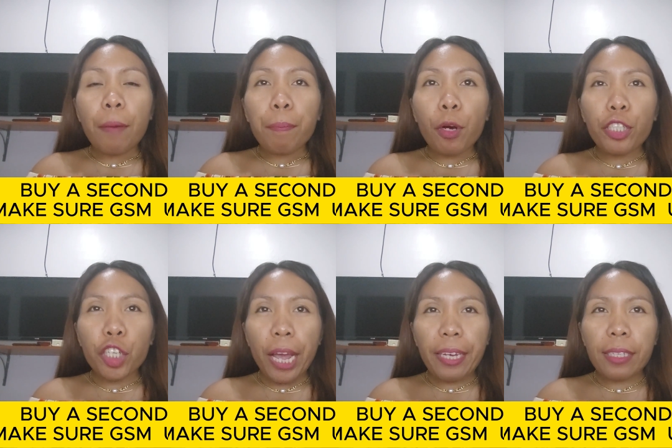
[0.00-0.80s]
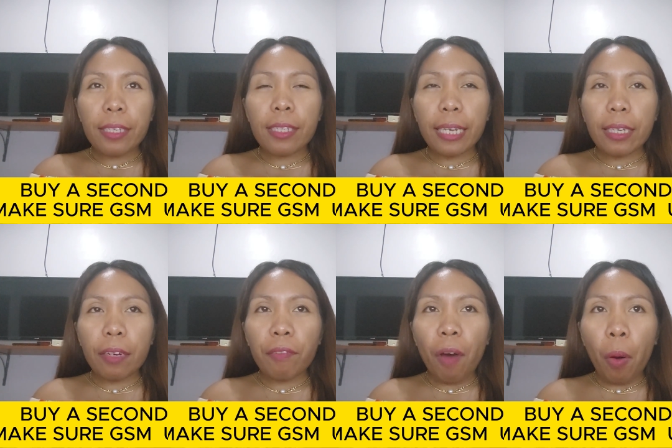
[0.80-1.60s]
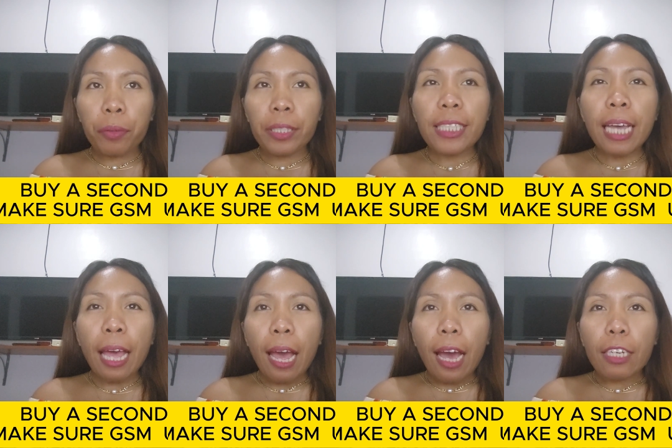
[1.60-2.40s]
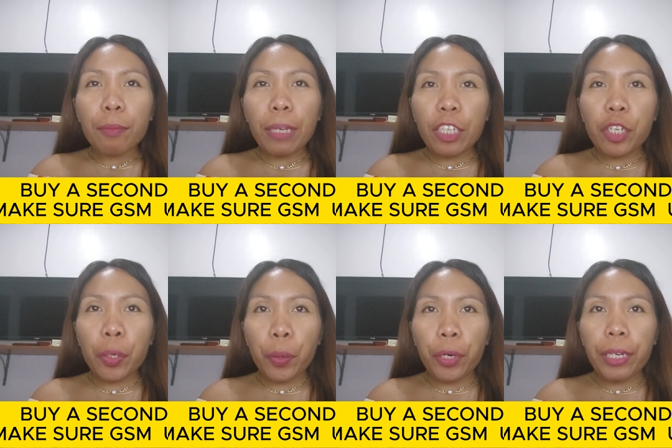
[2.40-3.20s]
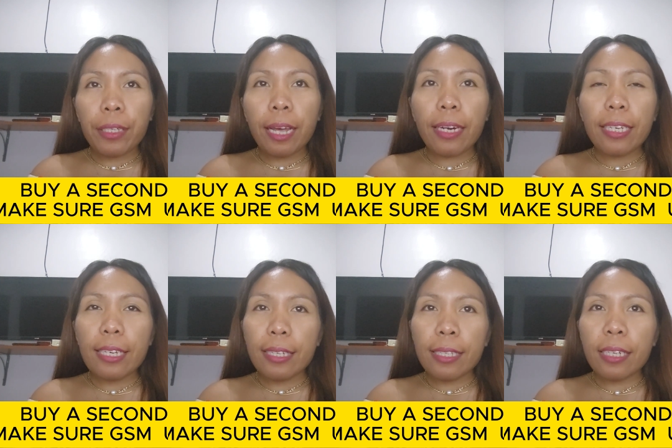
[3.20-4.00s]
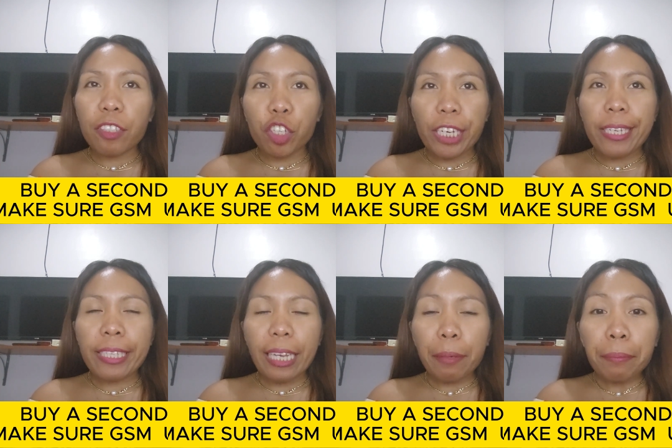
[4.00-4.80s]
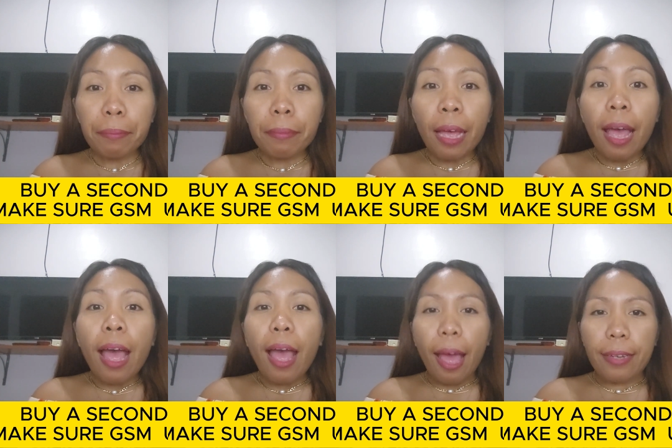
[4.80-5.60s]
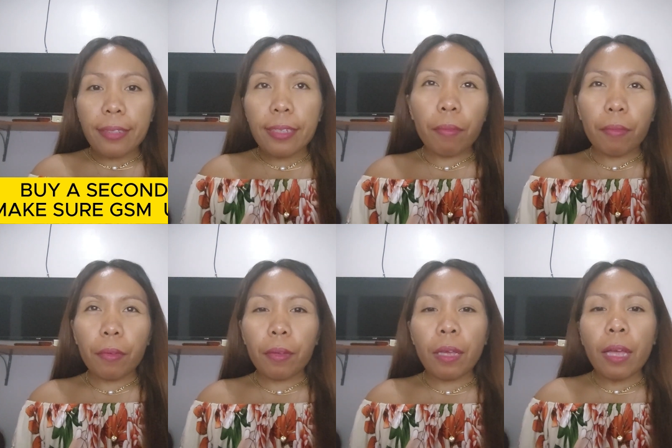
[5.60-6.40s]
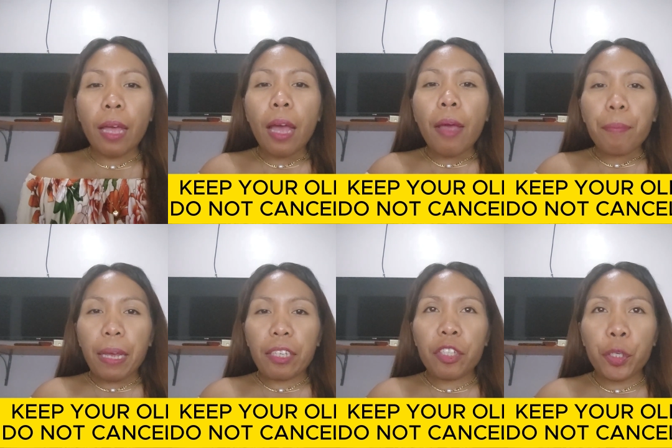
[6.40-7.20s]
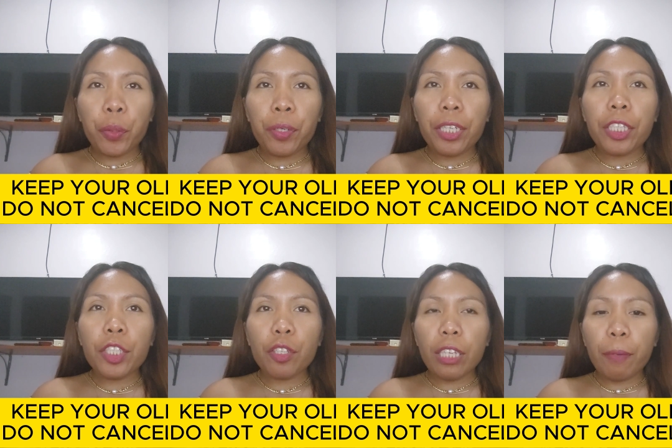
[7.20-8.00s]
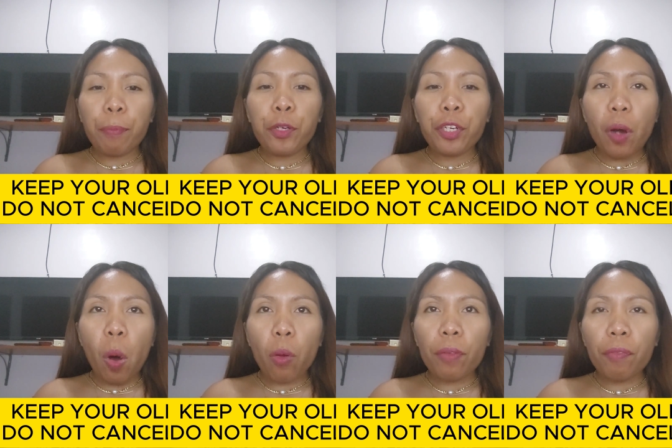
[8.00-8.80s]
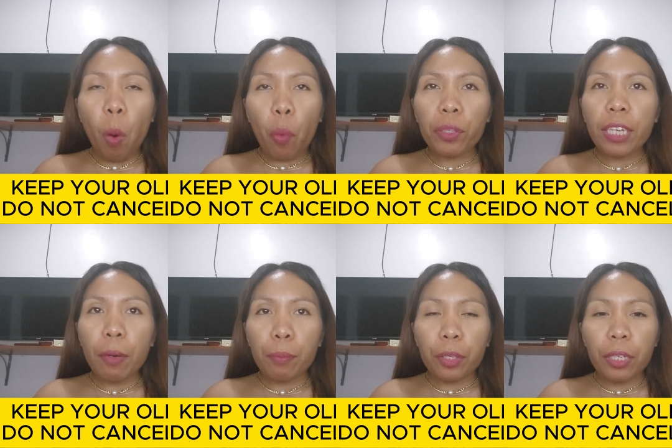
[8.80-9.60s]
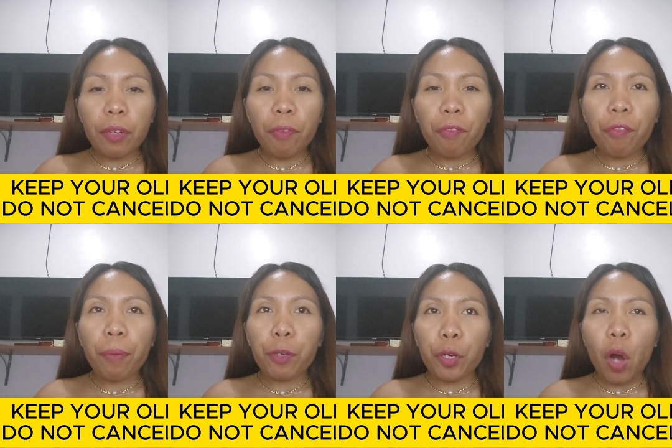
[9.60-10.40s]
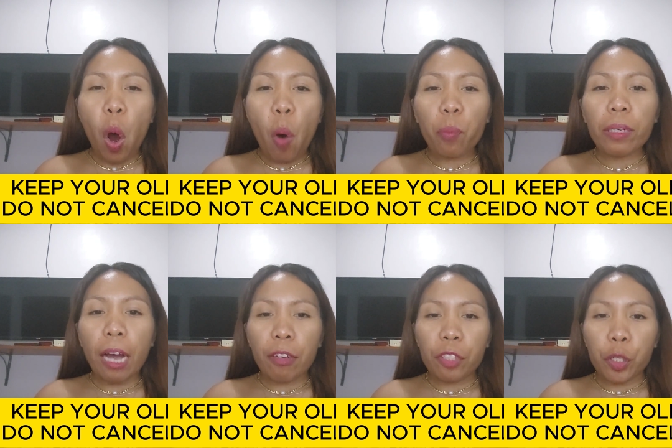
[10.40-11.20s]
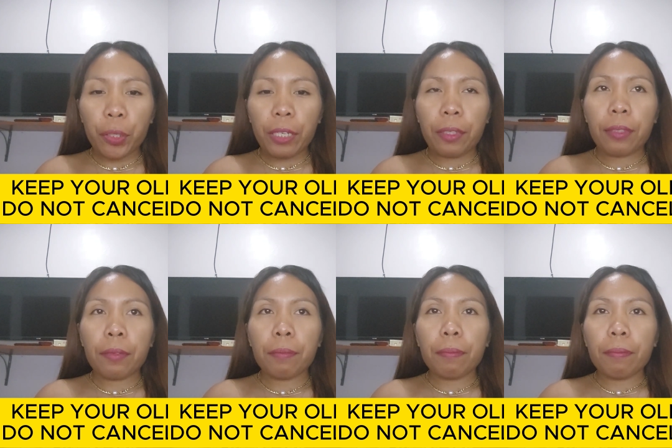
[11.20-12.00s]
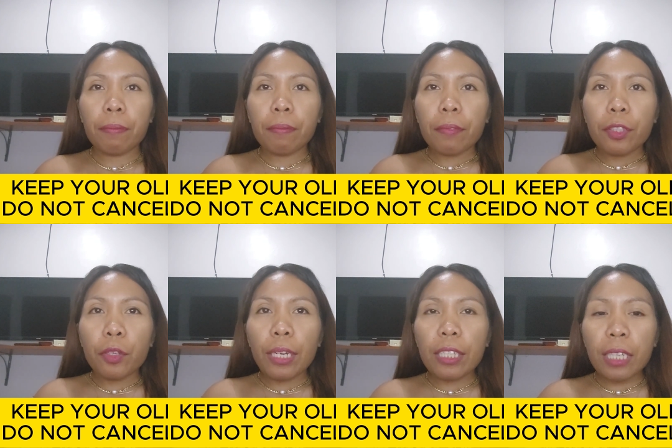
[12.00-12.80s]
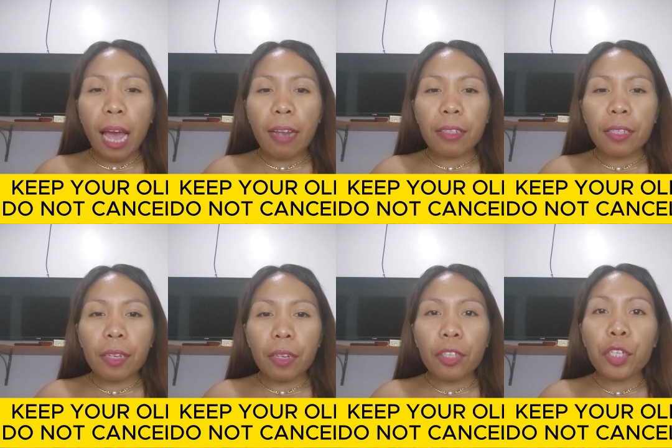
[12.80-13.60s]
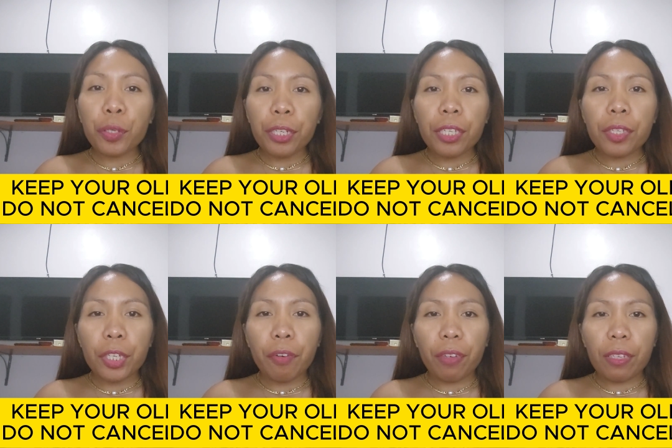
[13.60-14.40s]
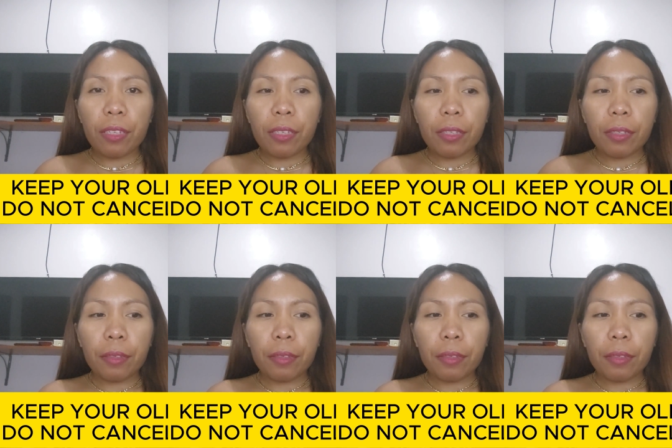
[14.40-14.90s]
Purchase a second phone and make sure that is GSM and unlocked. Make sure you keep your old phone number from your home country. Do not cancel your service.